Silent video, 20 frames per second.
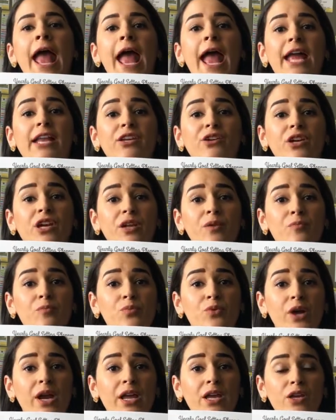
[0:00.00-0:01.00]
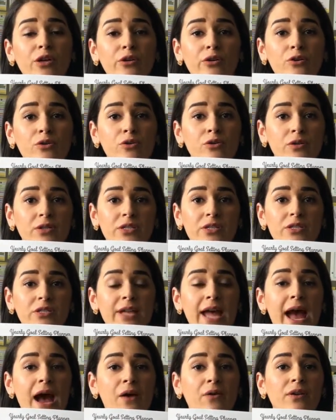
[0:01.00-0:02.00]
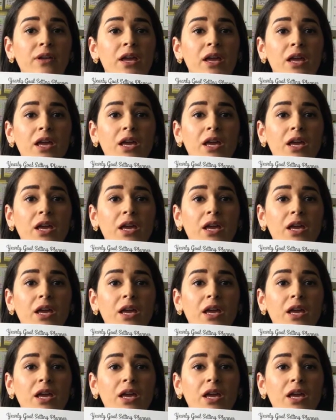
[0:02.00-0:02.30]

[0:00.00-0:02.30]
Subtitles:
and you can break your quarters down